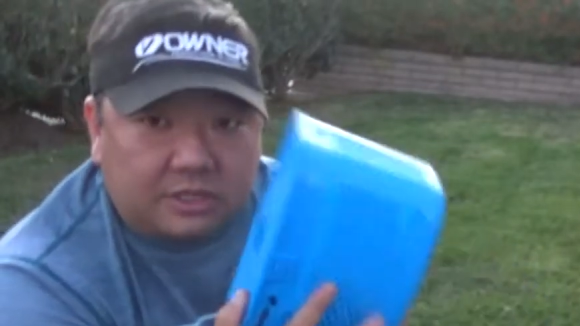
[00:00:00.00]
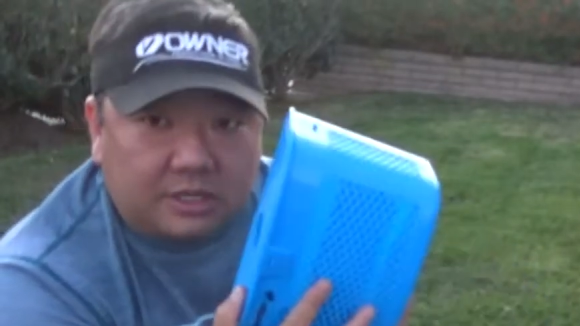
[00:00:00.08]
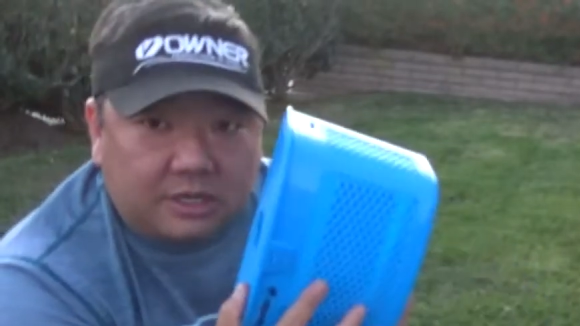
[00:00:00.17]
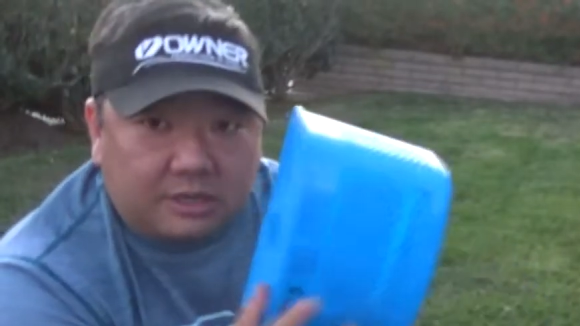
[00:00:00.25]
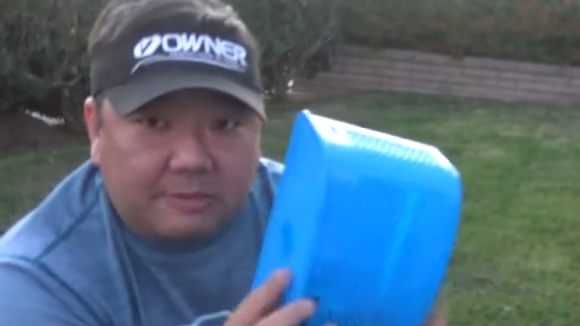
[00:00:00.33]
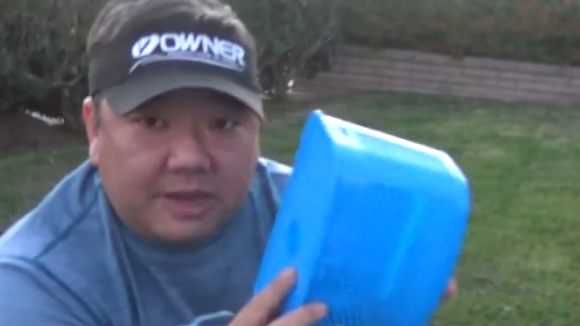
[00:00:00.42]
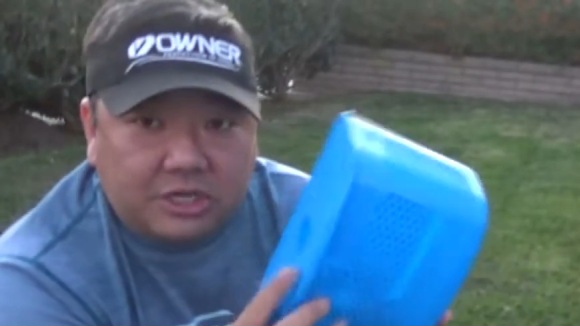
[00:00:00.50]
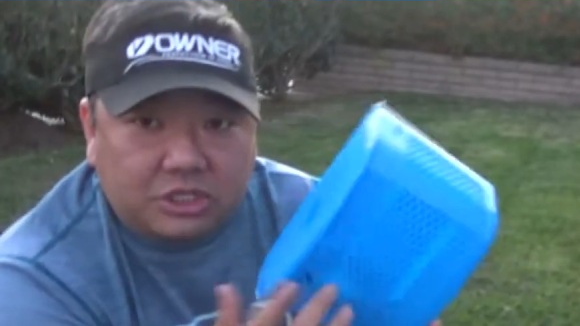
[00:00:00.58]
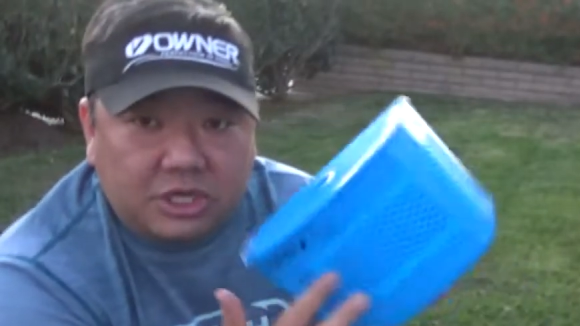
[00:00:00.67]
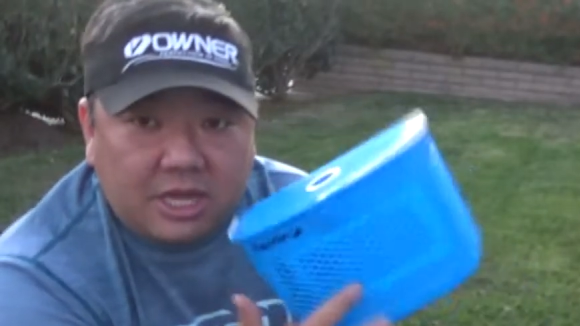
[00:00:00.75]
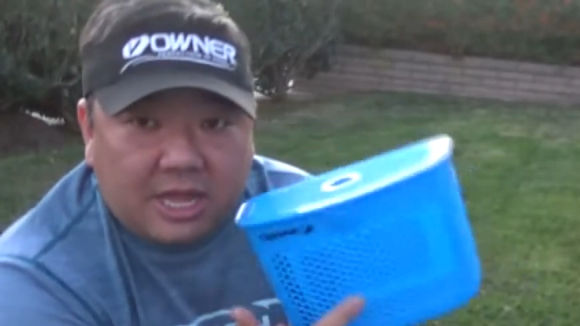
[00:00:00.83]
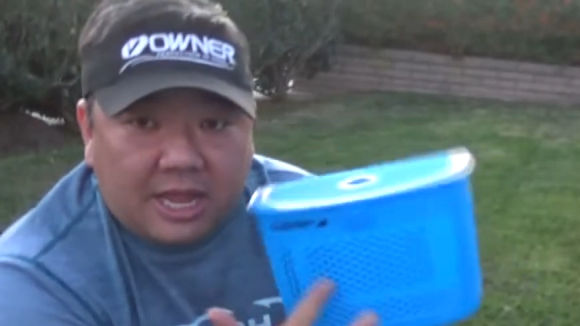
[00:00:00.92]
in there and the
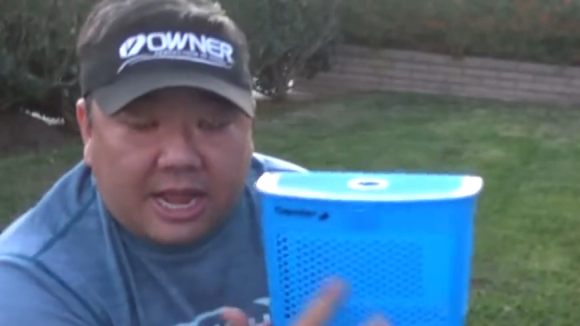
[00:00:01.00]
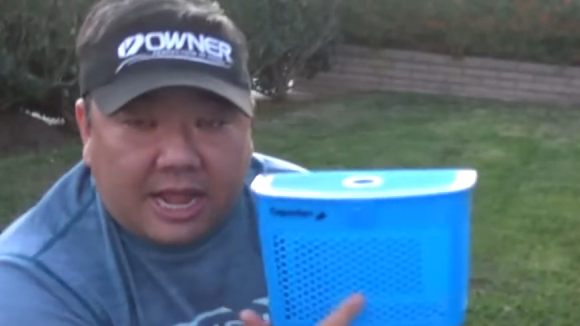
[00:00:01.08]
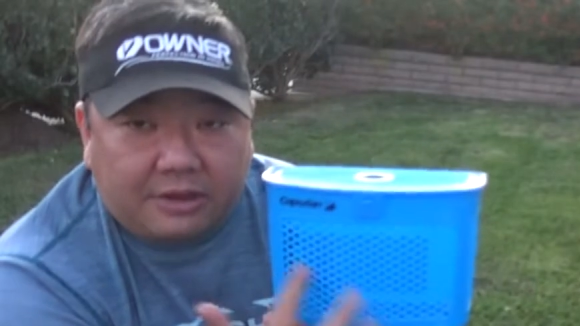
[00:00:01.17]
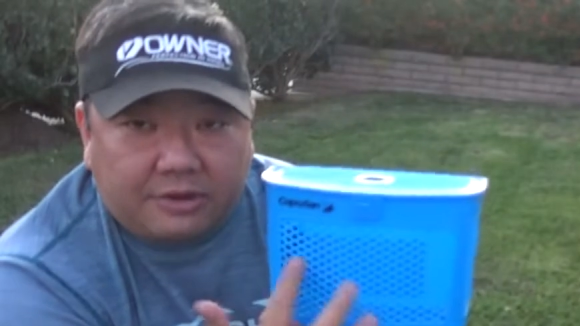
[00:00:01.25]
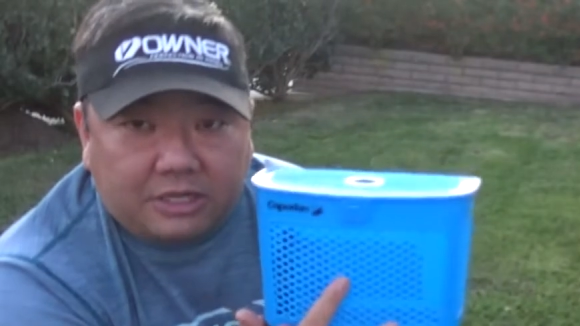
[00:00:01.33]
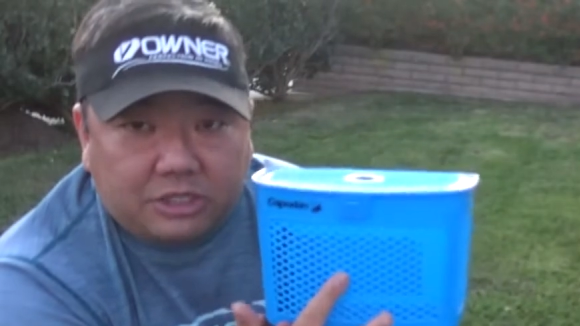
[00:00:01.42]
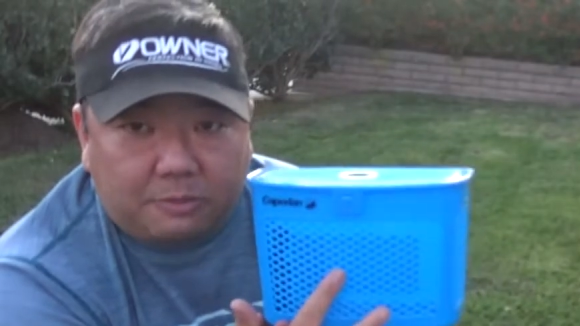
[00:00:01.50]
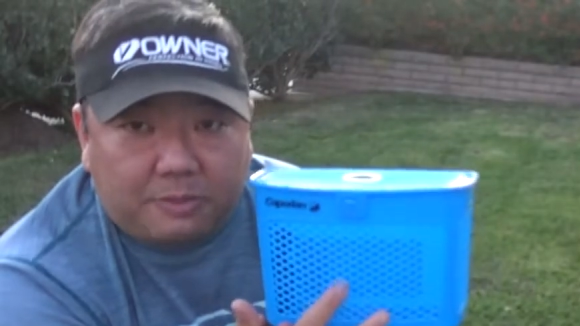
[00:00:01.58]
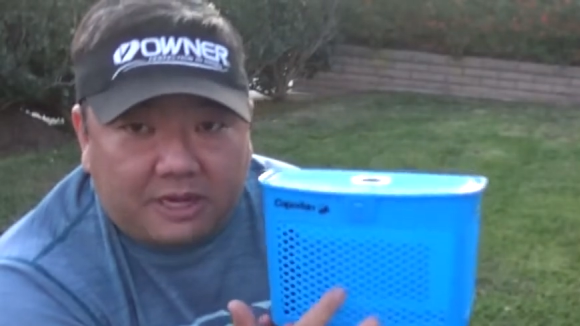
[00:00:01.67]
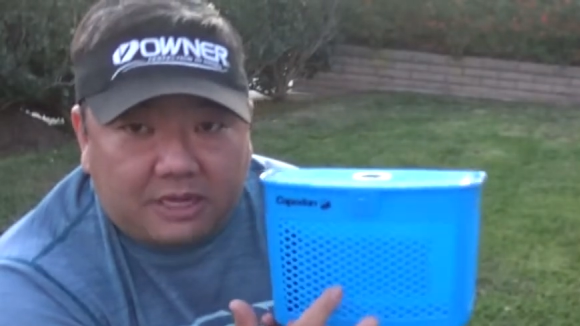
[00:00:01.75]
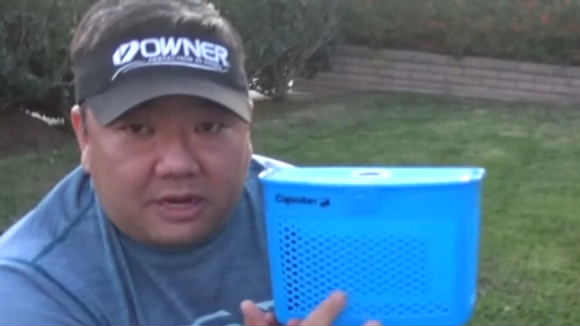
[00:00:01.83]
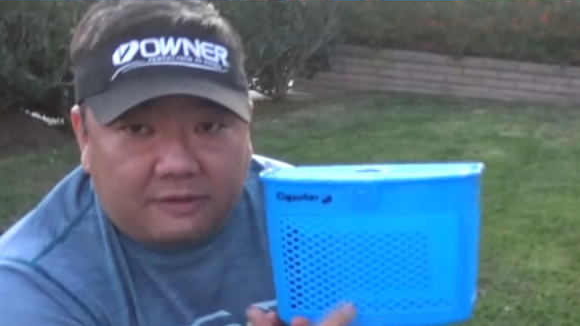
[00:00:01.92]
mesh, and they're not too
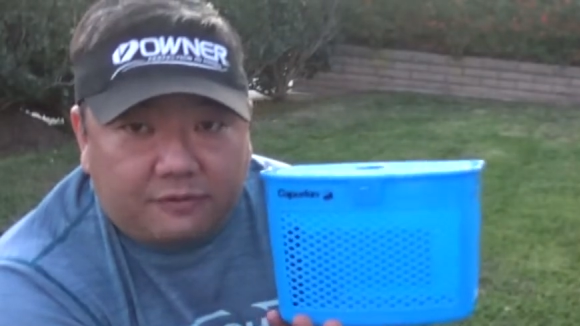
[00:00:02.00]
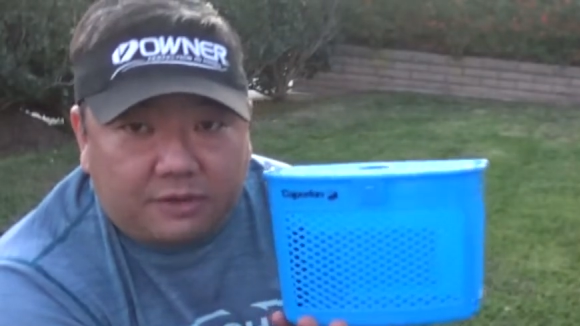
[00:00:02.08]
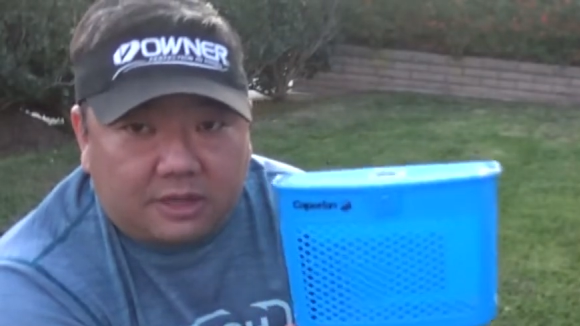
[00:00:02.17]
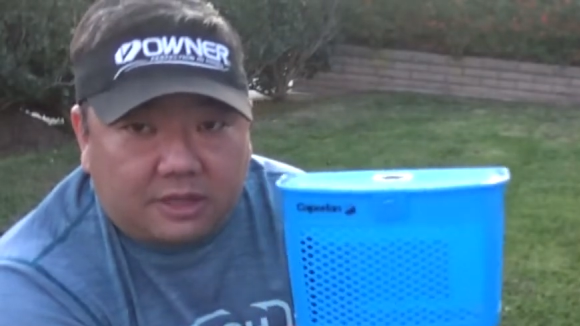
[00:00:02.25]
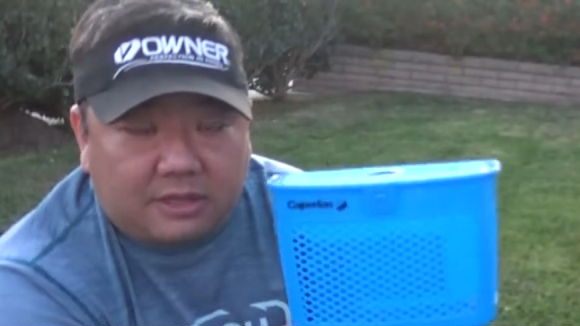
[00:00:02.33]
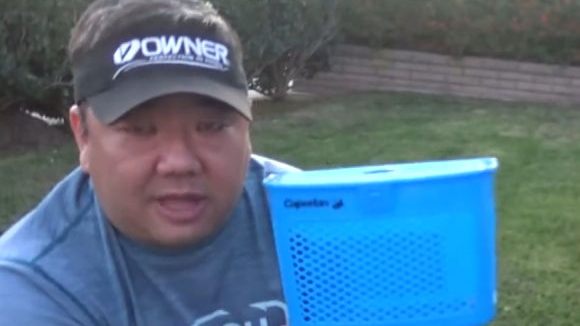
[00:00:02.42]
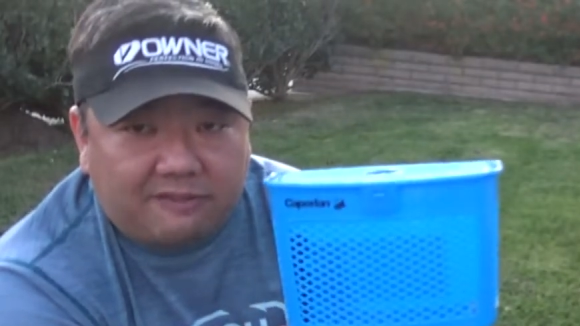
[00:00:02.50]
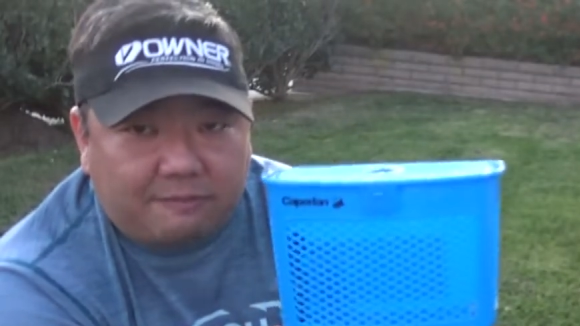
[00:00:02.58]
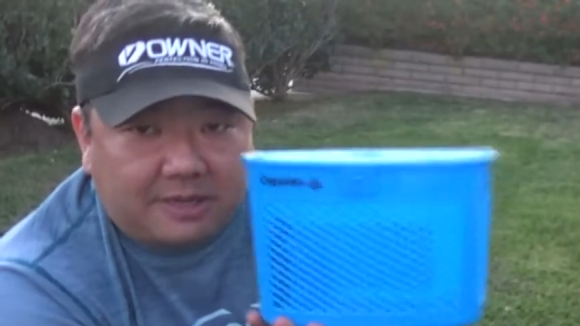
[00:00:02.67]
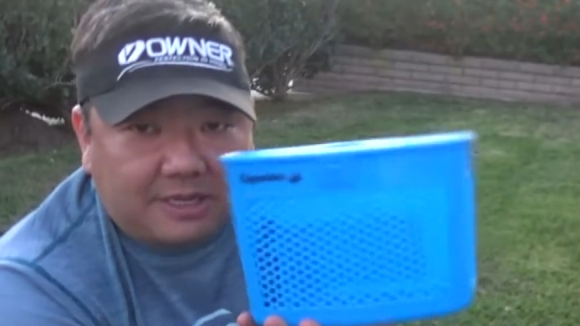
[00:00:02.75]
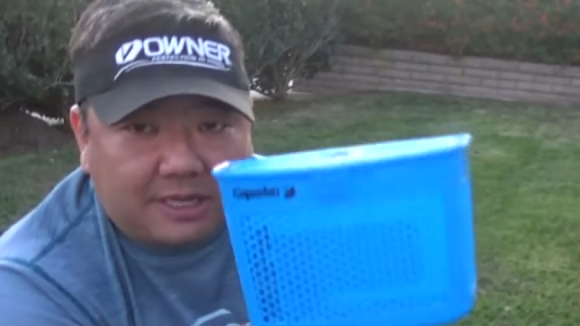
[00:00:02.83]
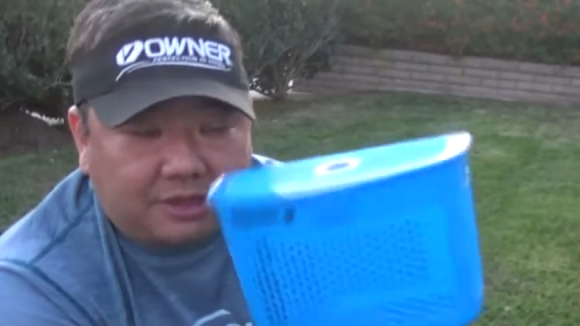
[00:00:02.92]
big enough for the live
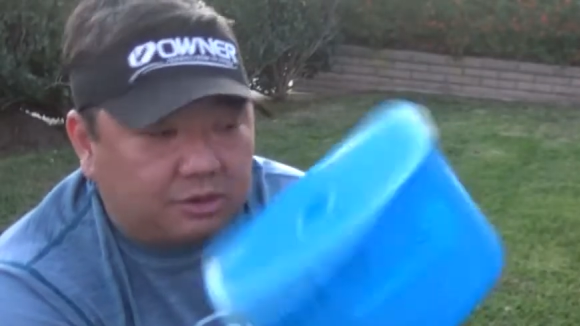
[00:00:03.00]
bait to get